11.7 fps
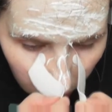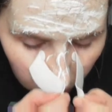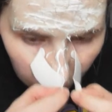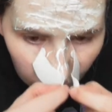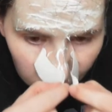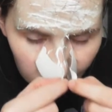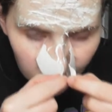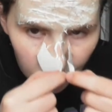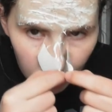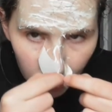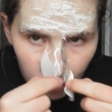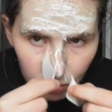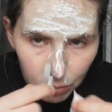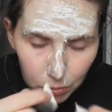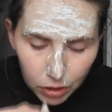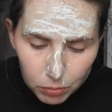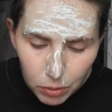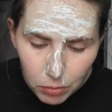I'm guessing these are on for
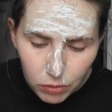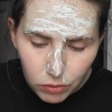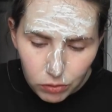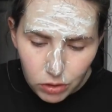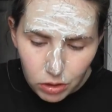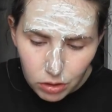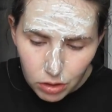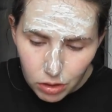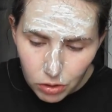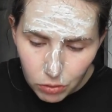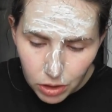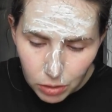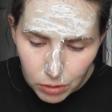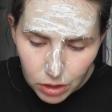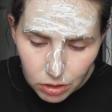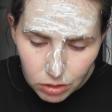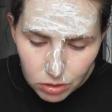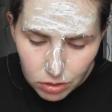maybe 15-20
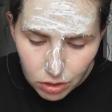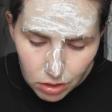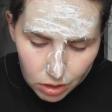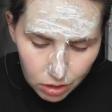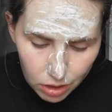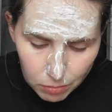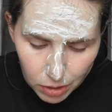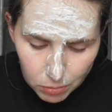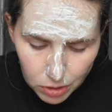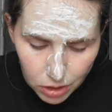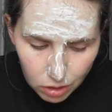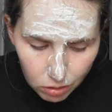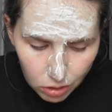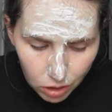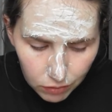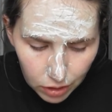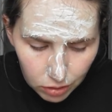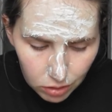minutes. I think that might be how long
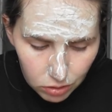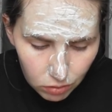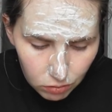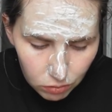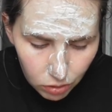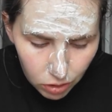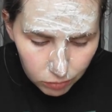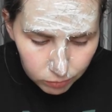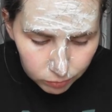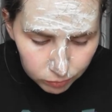I've had this on for.